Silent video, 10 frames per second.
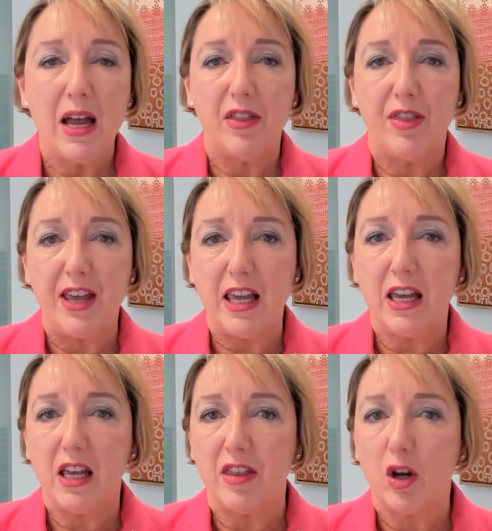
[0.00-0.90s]

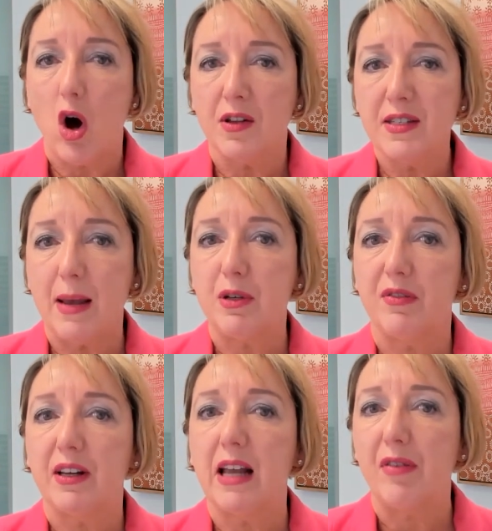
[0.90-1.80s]
the concept of
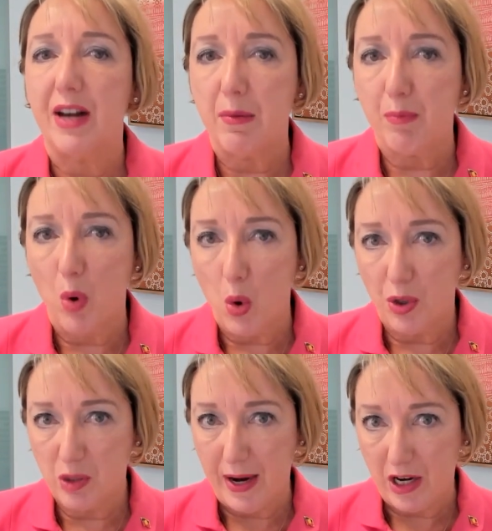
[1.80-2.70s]
governing boards were